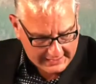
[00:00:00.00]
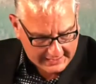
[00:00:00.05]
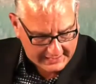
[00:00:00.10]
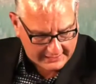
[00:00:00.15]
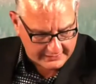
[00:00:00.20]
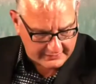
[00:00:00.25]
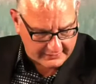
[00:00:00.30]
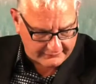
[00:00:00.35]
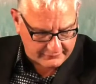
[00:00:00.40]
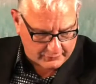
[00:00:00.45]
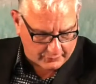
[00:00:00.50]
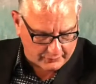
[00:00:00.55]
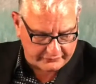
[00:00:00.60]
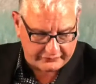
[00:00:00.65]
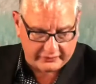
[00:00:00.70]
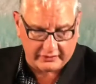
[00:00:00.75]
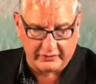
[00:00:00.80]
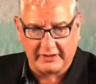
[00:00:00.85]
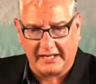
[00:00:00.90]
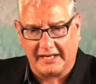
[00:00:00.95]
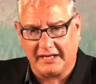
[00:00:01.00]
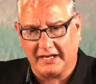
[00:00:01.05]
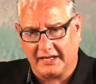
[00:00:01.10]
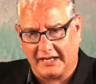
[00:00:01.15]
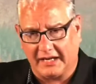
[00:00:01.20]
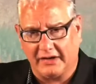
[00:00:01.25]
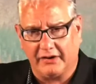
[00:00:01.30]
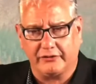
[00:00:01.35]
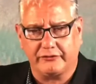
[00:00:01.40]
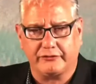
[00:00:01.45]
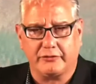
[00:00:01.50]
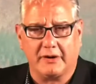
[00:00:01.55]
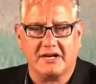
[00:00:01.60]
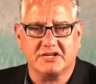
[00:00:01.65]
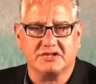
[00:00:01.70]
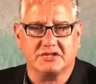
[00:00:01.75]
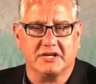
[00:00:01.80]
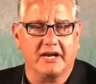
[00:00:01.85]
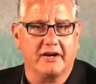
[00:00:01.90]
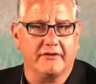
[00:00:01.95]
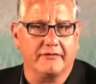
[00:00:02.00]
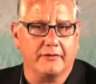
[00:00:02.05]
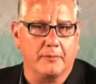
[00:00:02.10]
and of course it is translated